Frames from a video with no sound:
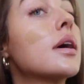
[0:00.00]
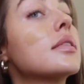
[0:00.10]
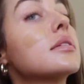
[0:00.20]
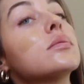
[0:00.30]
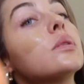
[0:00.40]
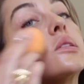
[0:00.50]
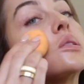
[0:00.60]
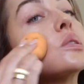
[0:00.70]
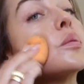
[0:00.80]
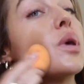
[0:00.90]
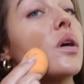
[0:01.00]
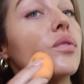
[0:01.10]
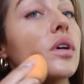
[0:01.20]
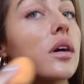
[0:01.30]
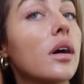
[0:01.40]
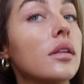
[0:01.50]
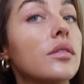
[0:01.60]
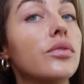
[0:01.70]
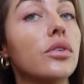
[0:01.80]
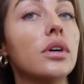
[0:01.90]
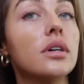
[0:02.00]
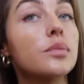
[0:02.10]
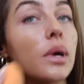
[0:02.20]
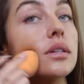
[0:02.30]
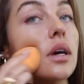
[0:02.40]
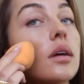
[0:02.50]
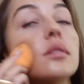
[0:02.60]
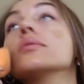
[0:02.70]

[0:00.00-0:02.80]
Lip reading: This one's just the perfect color for a spray tan,